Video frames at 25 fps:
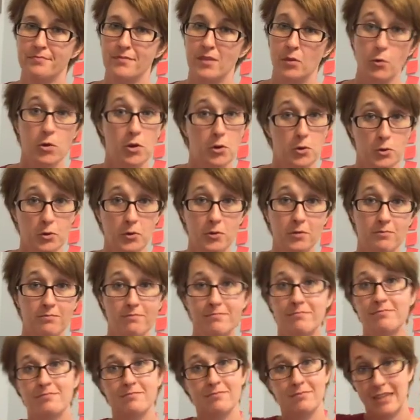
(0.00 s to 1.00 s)
three-year-old
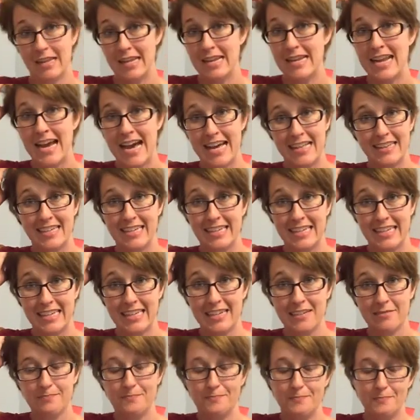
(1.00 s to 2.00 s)
not liking
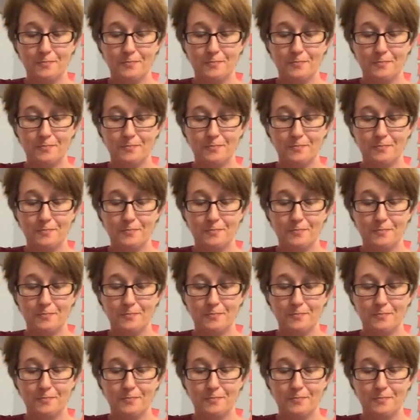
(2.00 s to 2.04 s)
it